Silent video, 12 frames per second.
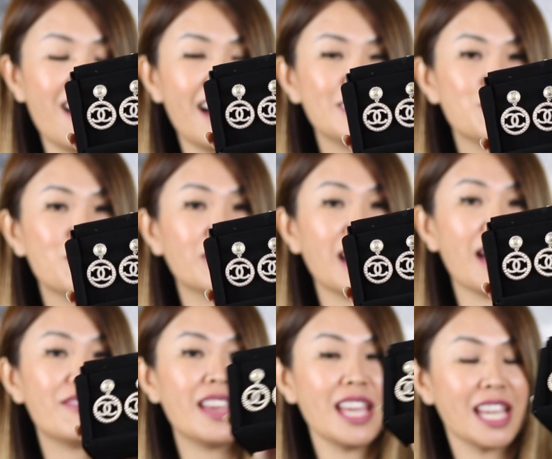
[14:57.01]
I do not
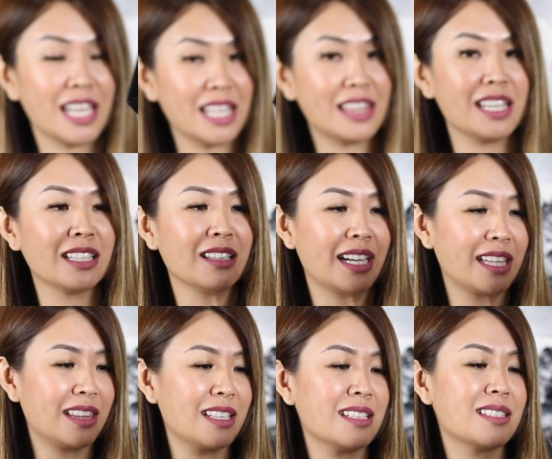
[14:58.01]
have anything
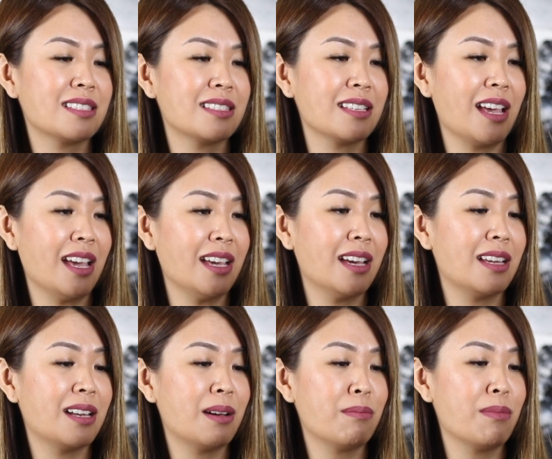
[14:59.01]
like this
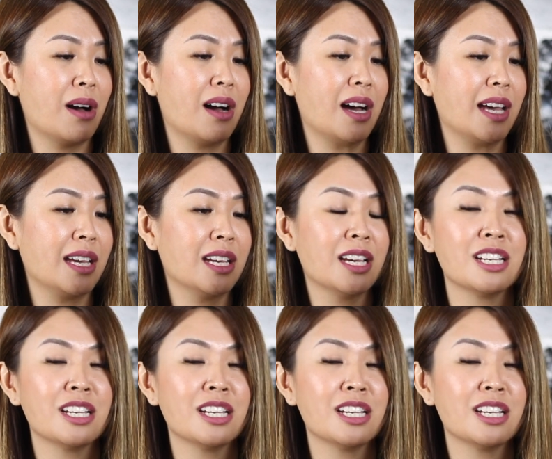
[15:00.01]
in my